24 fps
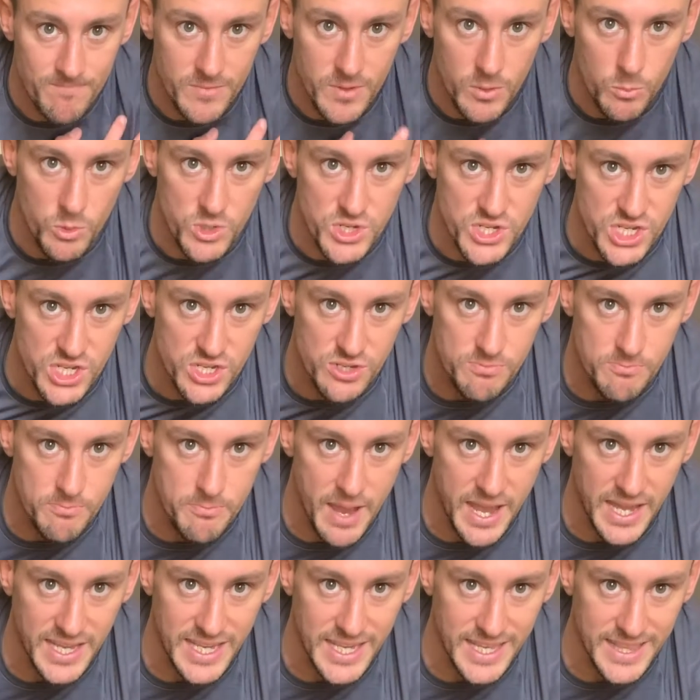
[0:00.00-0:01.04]
which is
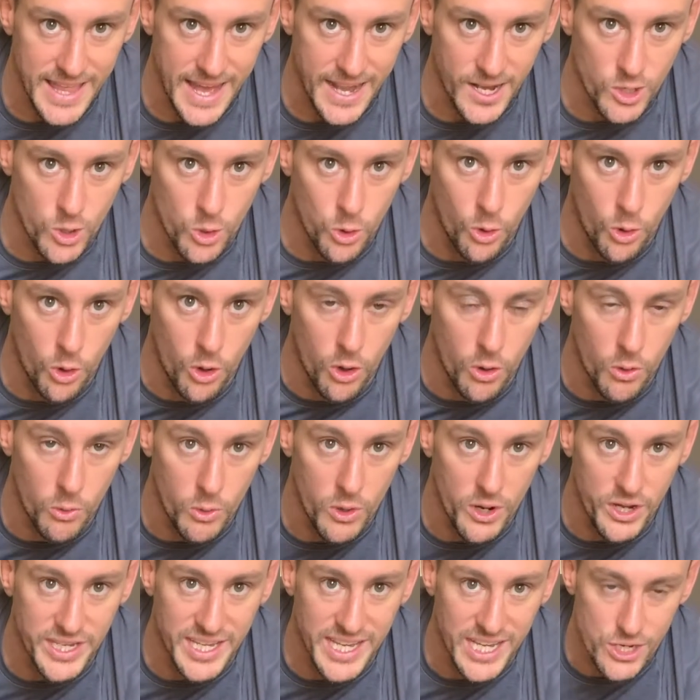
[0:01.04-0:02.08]
making that core
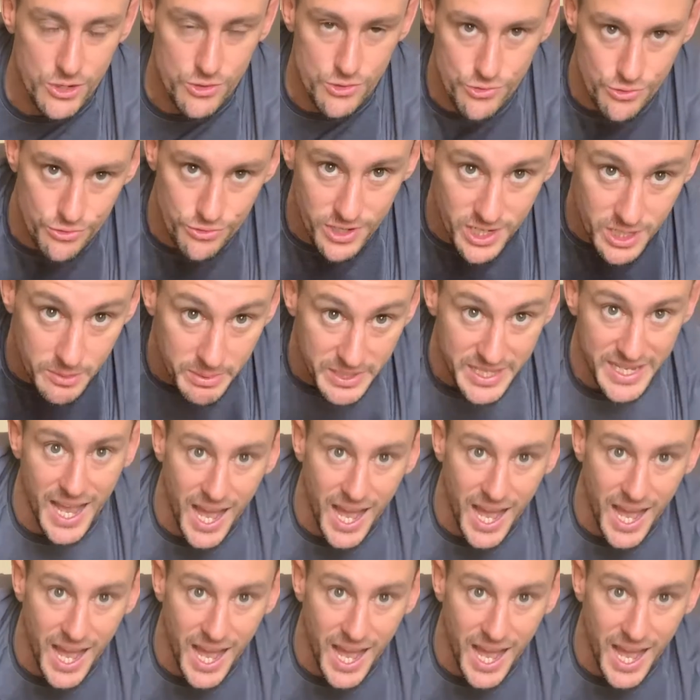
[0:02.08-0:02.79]
work incredibly